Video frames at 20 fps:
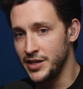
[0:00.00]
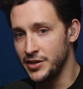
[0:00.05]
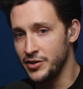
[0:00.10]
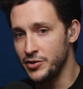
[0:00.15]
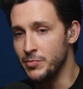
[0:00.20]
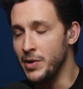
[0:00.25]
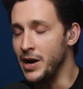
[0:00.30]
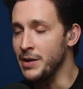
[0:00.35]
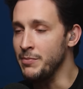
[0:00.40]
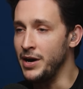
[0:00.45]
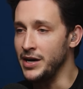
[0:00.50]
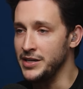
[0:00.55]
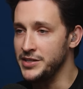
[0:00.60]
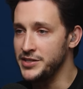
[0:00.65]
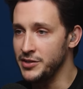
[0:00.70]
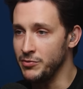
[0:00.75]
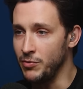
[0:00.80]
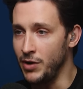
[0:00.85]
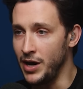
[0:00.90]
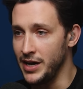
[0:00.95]
tell you my
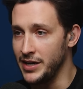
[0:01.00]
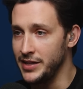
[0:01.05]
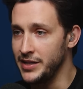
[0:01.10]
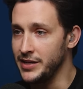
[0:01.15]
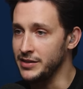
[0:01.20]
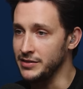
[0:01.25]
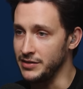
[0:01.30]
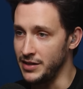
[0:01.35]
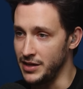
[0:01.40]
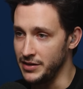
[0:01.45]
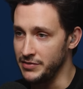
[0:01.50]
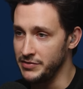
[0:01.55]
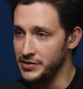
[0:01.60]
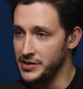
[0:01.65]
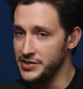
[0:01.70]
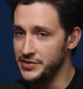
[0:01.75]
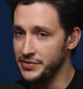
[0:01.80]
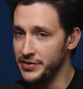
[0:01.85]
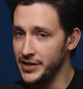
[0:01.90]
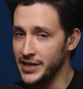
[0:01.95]
mindset why I think a lot of it
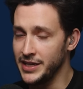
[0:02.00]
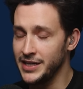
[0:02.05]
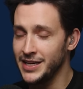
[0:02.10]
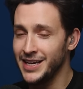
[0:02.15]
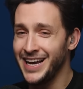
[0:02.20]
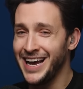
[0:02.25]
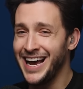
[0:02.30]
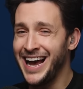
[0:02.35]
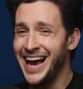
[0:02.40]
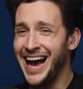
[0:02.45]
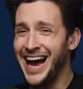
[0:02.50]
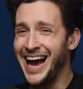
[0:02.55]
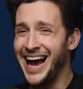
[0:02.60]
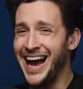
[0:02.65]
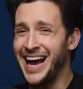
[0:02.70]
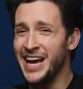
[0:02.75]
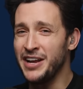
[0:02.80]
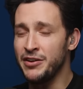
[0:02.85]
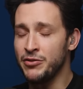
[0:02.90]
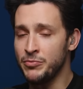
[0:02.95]
is fake. Yeah.
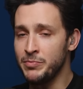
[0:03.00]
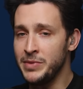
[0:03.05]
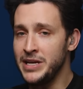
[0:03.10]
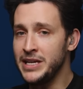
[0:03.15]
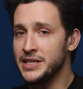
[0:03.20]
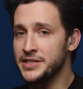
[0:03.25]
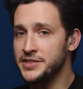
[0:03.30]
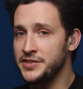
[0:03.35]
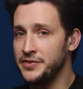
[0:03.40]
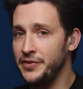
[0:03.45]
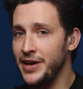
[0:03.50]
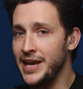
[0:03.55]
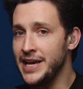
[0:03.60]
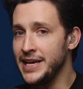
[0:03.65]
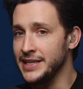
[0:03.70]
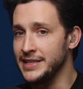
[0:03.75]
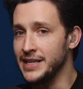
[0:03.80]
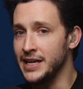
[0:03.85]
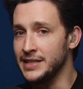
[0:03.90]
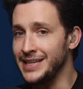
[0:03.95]
I don't mean it's
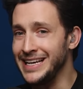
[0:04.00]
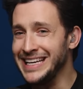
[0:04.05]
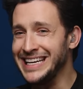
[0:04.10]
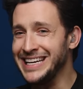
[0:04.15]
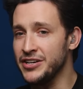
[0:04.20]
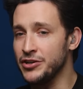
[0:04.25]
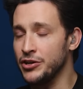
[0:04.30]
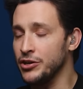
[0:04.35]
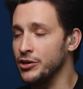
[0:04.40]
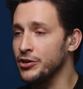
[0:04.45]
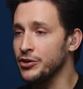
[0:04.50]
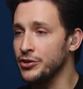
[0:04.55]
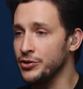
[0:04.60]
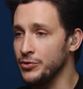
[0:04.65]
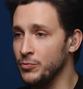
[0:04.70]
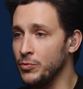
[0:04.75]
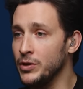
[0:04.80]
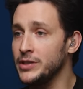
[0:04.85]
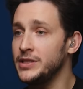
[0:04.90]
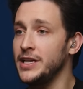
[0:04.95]
fake in that they didn't
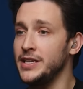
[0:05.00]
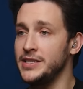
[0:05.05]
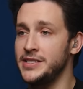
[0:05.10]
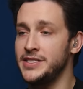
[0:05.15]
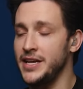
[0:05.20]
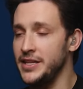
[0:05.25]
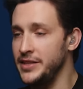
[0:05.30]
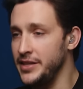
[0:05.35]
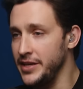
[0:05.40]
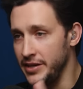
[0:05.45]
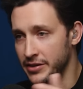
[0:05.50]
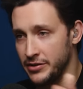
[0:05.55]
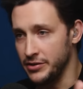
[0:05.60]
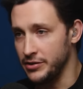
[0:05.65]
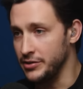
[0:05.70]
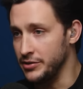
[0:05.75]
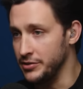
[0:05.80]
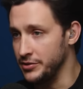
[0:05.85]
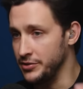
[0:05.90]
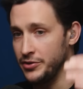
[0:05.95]
earn what they said they
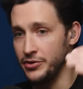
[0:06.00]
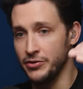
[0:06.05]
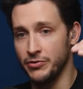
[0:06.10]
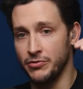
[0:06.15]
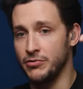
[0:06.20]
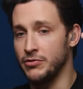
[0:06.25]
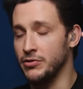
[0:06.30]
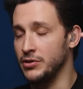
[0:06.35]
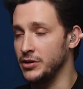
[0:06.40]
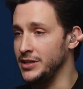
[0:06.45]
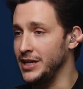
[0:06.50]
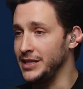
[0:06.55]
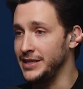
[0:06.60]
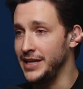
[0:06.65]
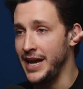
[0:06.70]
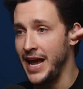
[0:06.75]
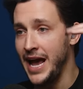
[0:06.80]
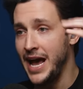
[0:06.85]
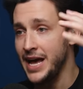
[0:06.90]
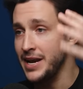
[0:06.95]
earned or that
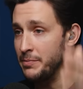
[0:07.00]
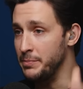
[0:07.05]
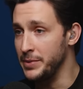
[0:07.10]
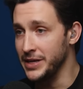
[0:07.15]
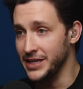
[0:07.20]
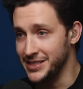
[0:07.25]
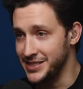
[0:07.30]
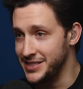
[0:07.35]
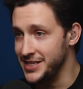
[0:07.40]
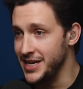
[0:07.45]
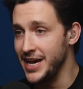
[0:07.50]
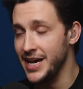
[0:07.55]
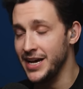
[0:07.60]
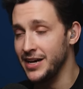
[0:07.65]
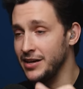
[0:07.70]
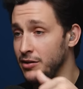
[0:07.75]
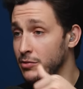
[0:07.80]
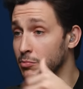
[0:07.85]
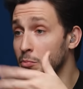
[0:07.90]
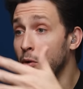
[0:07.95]
they had a big
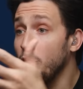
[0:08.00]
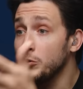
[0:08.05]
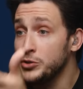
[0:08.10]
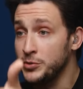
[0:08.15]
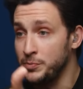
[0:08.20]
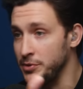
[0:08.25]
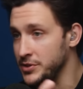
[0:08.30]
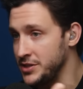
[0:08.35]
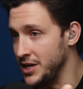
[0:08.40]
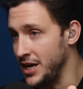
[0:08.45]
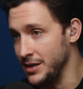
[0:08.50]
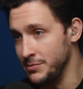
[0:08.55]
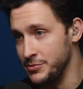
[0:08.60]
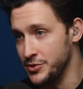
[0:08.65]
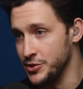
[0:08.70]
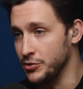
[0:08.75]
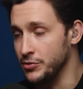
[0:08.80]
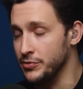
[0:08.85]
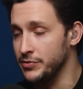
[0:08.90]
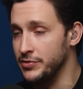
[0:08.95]
sale multiple
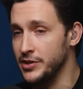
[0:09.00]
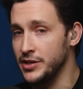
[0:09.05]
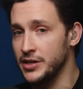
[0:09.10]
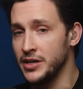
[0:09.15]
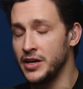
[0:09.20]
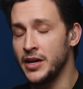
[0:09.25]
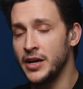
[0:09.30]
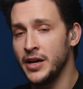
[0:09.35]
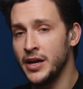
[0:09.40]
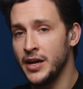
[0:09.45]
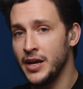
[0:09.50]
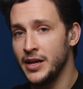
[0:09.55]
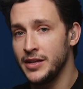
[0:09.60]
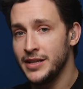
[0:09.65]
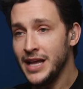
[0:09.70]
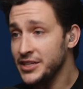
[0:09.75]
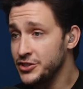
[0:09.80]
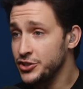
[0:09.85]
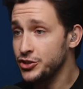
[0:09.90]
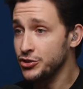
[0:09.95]
times over.
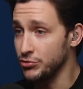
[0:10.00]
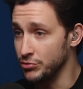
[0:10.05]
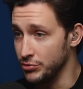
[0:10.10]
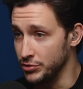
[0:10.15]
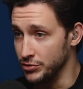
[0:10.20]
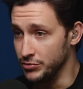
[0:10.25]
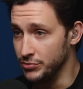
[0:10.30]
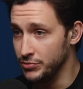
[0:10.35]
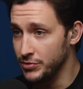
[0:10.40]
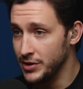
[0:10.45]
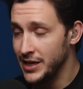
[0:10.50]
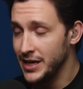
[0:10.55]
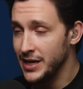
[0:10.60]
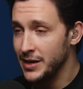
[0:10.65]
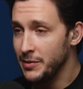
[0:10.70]
That's true. Mm